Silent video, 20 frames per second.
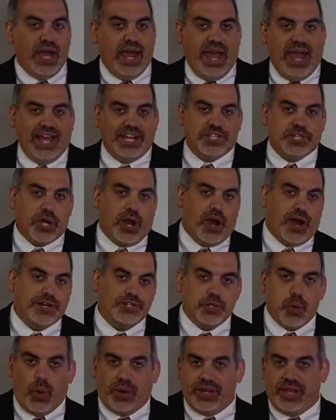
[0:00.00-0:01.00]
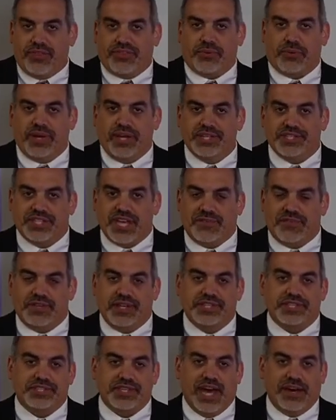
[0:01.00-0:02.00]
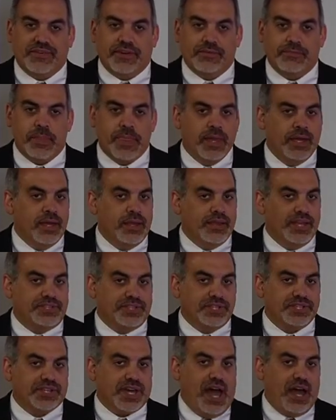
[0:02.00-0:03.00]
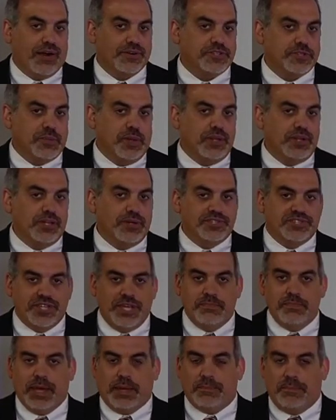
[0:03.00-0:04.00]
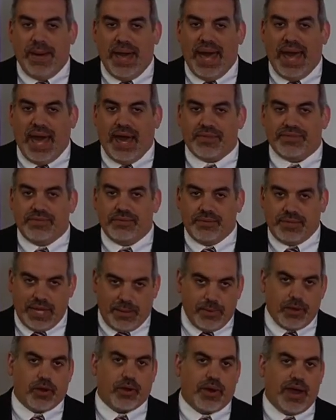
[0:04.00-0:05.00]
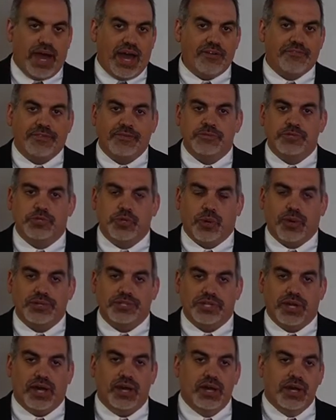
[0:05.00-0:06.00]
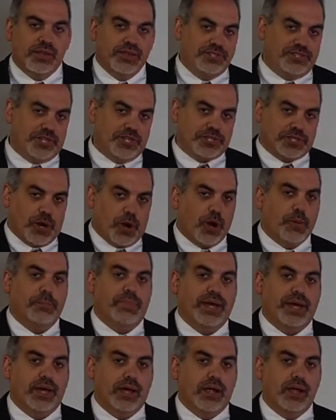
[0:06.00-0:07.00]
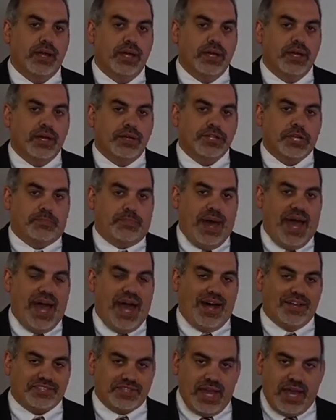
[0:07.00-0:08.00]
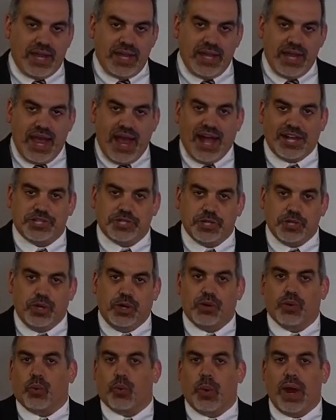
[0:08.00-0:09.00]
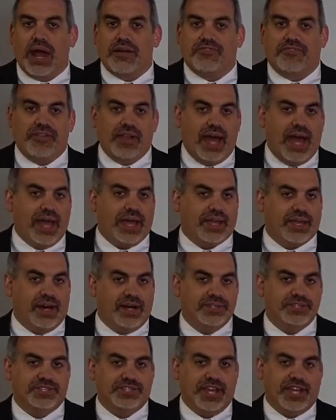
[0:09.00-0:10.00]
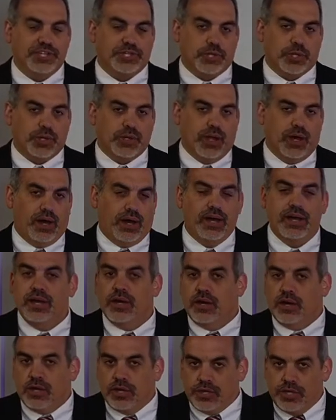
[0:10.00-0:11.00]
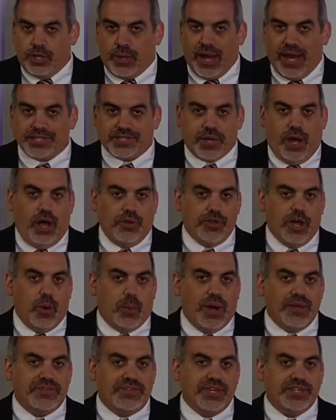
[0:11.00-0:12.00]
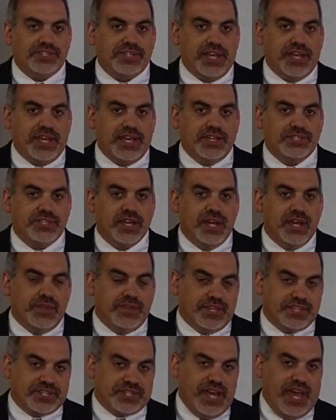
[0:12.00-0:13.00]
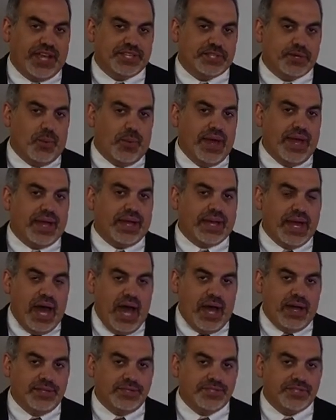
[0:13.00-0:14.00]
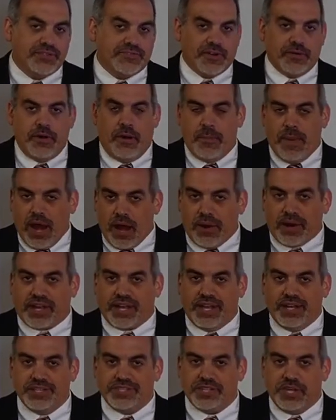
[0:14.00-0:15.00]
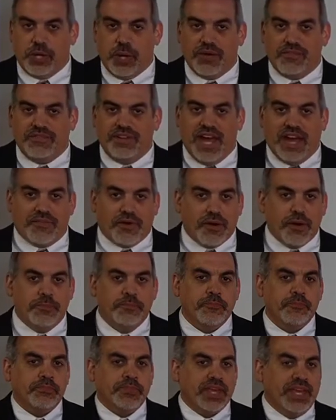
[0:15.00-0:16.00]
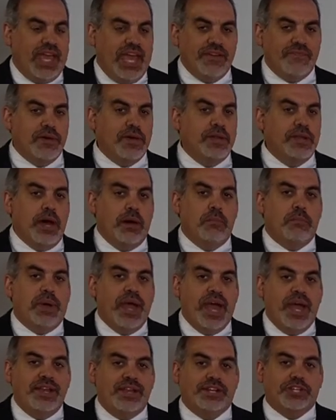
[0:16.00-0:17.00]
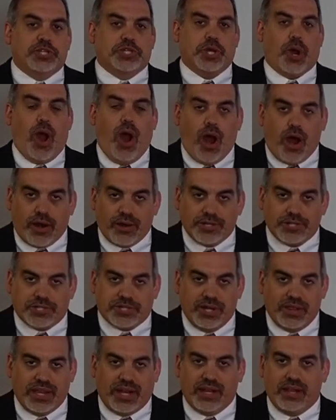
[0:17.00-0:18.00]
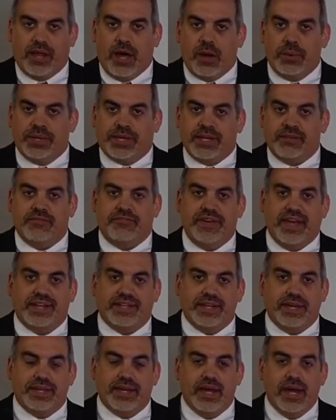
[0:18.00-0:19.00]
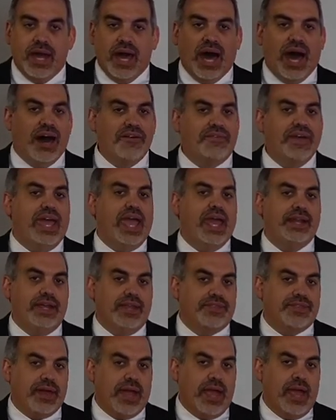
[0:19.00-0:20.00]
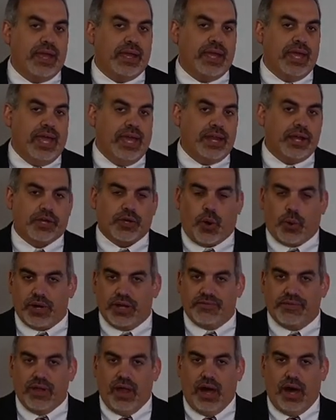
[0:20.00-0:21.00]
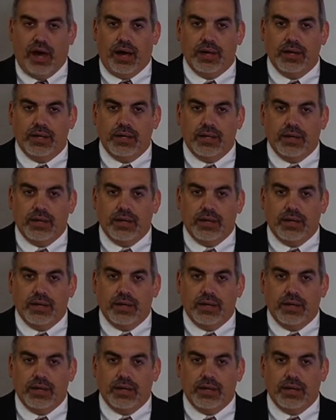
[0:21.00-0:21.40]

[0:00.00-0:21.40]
H.R. 2377. This is Congresswoman Lucy McBath, Democrat from Georgia. This is her bill to pass a national red flag gun seizure law. You guys all know what this is. This takes away guns from Americans who have never even been charged, let alone convicted of anything in a court of law.